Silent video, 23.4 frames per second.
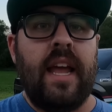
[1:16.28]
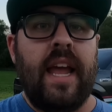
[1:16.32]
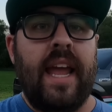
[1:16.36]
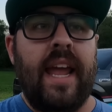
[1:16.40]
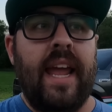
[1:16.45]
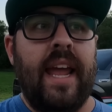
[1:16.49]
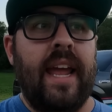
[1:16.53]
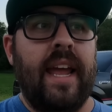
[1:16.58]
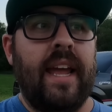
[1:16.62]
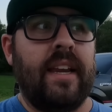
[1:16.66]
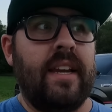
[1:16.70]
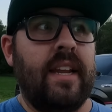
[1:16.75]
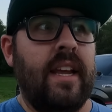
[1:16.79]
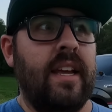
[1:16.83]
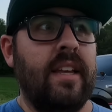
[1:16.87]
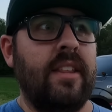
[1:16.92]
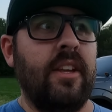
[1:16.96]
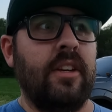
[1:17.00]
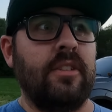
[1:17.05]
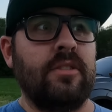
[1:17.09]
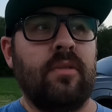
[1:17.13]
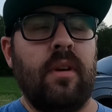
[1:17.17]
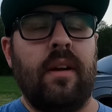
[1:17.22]
and
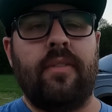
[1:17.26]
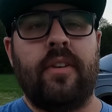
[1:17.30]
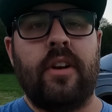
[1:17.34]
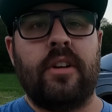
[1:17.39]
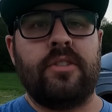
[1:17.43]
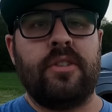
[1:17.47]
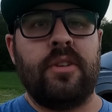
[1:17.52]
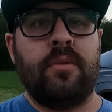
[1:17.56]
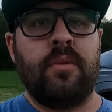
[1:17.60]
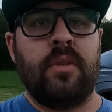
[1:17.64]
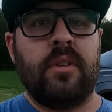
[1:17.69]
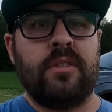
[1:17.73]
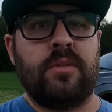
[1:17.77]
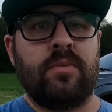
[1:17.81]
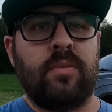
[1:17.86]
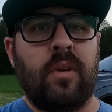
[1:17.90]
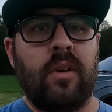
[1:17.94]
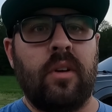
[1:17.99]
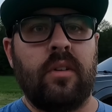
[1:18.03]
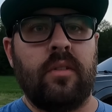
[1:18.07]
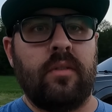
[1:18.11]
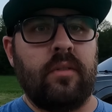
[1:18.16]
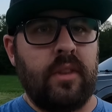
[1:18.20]
those Rough Country ones
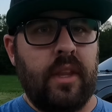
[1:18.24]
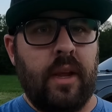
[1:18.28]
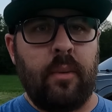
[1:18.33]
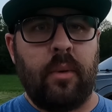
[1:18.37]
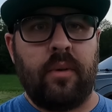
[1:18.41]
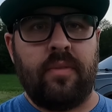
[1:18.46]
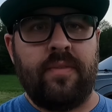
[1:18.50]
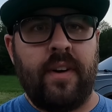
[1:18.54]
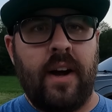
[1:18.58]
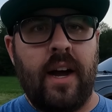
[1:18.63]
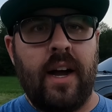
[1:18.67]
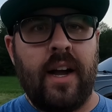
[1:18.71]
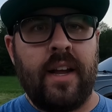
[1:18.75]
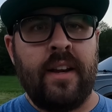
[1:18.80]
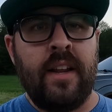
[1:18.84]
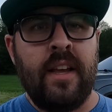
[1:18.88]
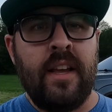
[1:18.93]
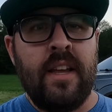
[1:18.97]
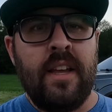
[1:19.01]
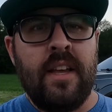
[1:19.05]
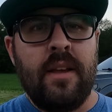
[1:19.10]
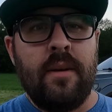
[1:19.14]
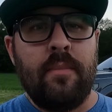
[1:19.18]
were fine,
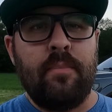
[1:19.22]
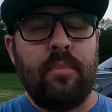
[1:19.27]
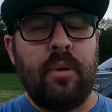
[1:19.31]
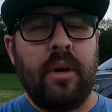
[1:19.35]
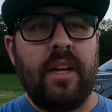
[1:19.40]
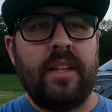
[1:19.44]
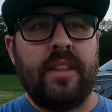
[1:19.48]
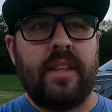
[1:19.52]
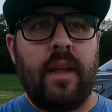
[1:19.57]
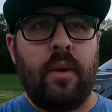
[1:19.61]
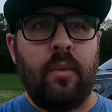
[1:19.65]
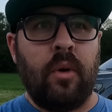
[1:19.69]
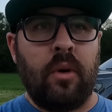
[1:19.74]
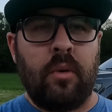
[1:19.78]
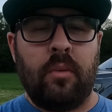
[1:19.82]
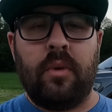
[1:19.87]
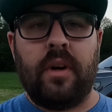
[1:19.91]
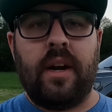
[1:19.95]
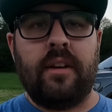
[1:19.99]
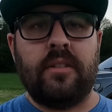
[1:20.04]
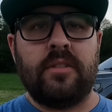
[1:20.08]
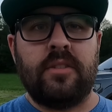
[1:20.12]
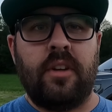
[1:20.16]
but they weren't
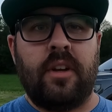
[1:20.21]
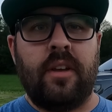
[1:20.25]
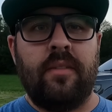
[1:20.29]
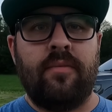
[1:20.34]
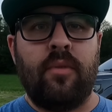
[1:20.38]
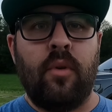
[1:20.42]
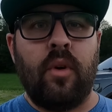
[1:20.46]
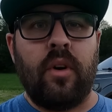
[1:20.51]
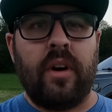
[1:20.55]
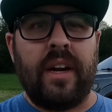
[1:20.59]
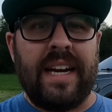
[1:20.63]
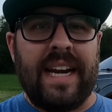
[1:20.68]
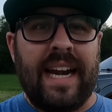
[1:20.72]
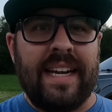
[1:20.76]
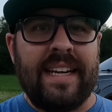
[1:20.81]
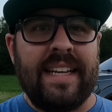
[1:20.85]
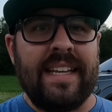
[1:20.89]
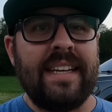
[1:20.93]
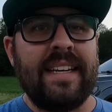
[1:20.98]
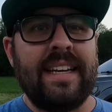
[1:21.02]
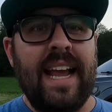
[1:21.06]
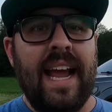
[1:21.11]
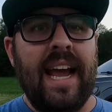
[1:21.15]
what I was looking for, and I
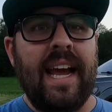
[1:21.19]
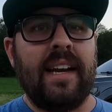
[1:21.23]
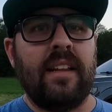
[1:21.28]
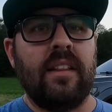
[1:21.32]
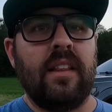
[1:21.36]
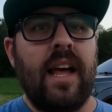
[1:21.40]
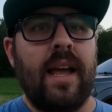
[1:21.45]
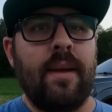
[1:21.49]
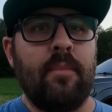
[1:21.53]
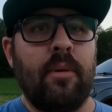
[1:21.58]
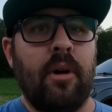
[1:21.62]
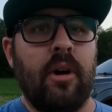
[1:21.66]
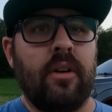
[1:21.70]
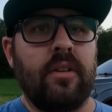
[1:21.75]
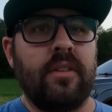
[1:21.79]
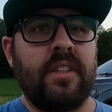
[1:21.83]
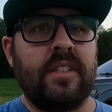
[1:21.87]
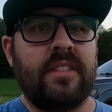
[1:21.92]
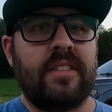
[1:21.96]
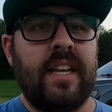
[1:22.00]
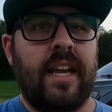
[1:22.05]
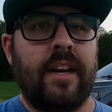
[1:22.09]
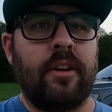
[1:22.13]
needed to add a light bar
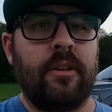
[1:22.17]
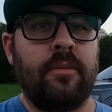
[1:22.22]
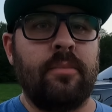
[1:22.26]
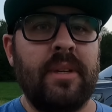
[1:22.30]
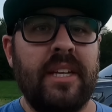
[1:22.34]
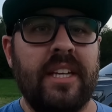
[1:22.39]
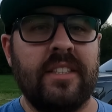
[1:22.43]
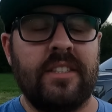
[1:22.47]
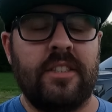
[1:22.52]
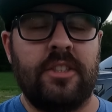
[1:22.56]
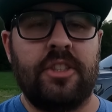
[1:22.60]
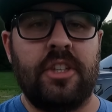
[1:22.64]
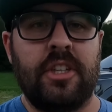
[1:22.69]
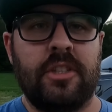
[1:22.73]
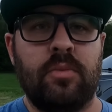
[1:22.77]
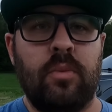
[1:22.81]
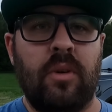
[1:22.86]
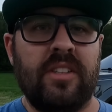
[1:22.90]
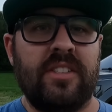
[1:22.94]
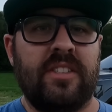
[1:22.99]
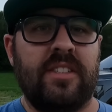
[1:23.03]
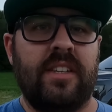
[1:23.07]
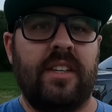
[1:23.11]
in the center because it just
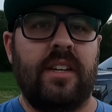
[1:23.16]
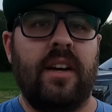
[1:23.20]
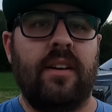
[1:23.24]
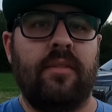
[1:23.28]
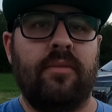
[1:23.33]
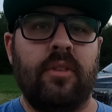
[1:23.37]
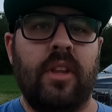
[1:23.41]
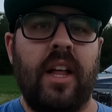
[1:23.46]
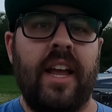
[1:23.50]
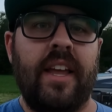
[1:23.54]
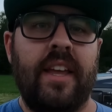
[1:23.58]
wasn't enough